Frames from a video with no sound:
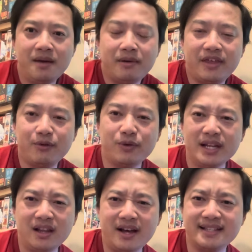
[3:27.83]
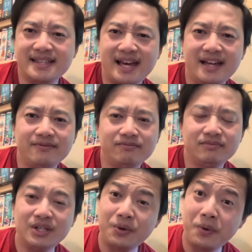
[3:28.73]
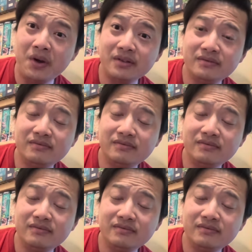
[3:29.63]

but then realize that, you know what,